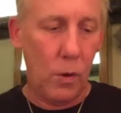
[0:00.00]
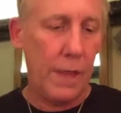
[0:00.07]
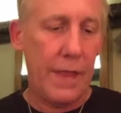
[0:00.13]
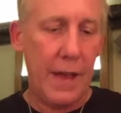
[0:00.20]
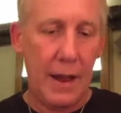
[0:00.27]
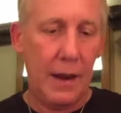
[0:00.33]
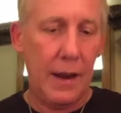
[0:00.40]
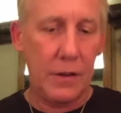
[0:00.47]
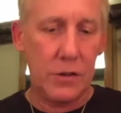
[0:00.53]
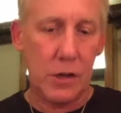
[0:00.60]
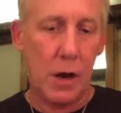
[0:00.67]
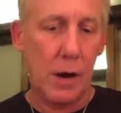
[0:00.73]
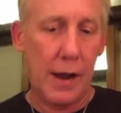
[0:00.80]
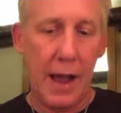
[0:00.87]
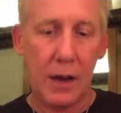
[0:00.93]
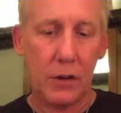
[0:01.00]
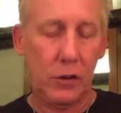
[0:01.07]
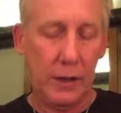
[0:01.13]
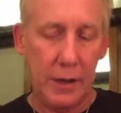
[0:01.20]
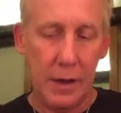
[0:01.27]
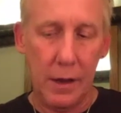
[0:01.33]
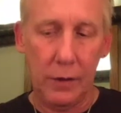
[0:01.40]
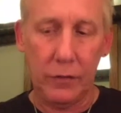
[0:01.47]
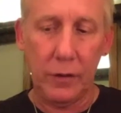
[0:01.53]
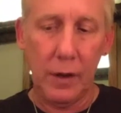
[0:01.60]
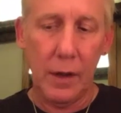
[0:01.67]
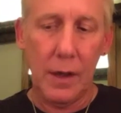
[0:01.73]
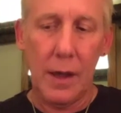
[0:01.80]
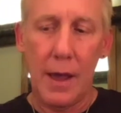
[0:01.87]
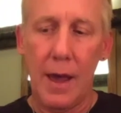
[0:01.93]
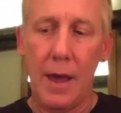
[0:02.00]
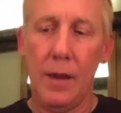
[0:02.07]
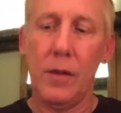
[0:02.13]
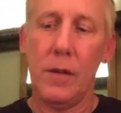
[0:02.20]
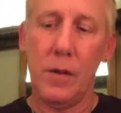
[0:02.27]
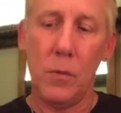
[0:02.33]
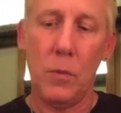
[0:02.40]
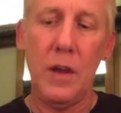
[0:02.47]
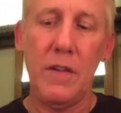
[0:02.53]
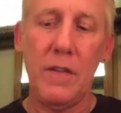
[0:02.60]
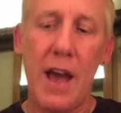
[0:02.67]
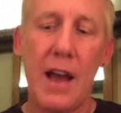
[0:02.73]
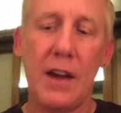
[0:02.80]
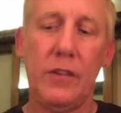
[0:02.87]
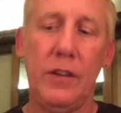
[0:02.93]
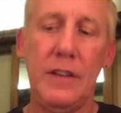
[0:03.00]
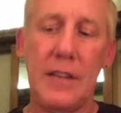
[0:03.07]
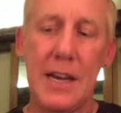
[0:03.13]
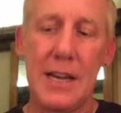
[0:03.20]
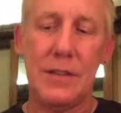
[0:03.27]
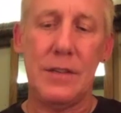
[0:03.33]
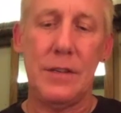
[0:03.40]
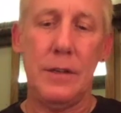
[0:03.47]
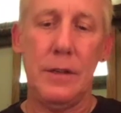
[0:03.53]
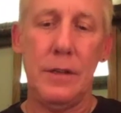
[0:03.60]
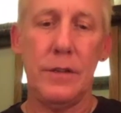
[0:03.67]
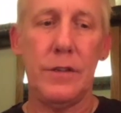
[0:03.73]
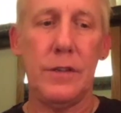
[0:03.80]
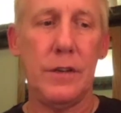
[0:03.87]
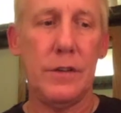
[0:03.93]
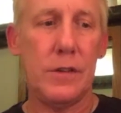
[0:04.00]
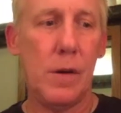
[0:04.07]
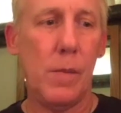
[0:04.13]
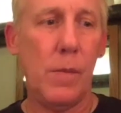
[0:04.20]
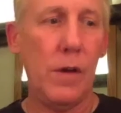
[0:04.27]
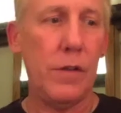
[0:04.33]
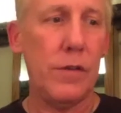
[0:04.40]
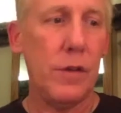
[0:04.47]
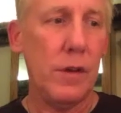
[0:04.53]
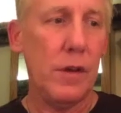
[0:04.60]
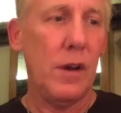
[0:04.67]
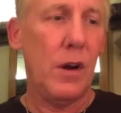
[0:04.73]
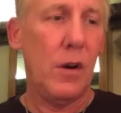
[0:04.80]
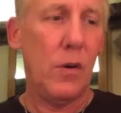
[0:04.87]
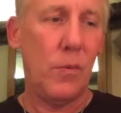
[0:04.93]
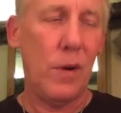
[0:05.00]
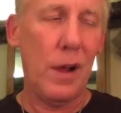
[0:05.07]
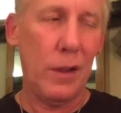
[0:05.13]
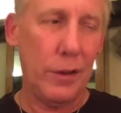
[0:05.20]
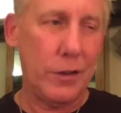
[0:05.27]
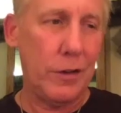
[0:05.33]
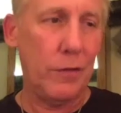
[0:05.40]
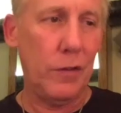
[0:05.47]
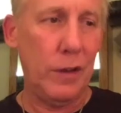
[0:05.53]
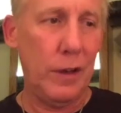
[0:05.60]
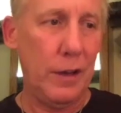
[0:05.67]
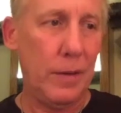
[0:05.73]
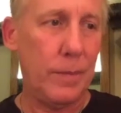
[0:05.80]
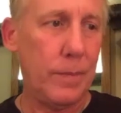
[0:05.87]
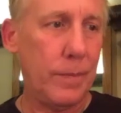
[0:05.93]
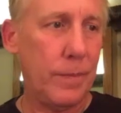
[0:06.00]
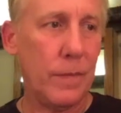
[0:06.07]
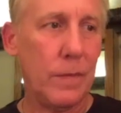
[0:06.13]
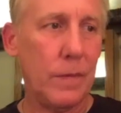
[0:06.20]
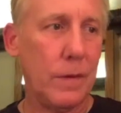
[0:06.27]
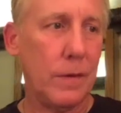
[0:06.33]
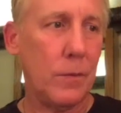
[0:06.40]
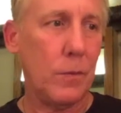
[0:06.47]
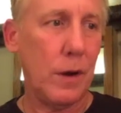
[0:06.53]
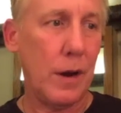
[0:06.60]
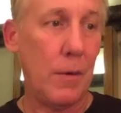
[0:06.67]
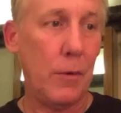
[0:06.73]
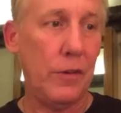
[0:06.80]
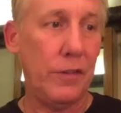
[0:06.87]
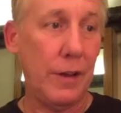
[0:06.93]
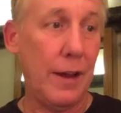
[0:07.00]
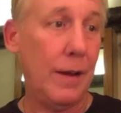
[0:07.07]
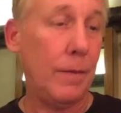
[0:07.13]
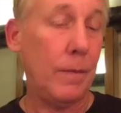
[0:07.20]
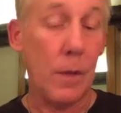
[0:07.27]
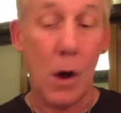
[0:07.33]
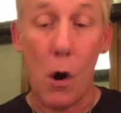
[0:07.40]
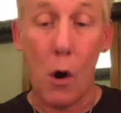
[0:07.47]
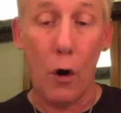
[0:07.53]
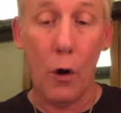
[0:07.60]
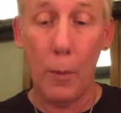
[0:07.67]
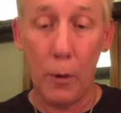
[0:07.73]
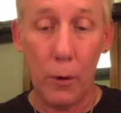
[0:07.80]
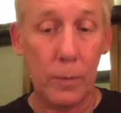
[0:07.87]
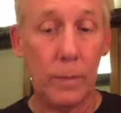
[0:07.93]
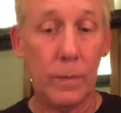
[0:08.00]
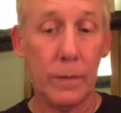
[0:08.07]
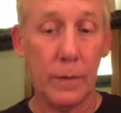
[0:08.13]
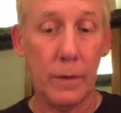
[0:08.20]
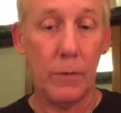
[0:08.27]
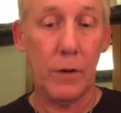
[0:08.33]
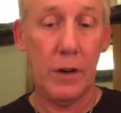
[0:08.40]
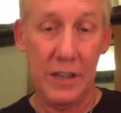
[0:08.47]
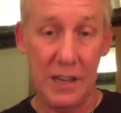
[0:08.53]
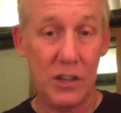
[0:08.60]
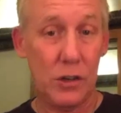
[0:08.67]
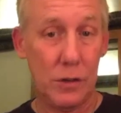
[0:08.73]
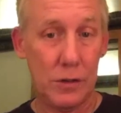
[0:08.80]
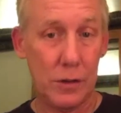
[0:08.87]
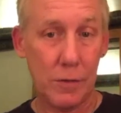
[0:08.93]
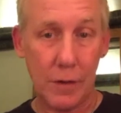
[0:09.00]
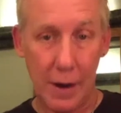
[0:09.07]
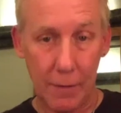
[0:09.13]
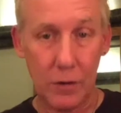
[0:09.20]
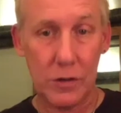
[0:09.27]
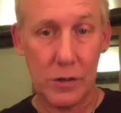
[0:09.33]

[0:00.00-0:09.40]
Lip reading: what that song actually is. And we've actually tested the system with relatively, what I would say, horrible renditions of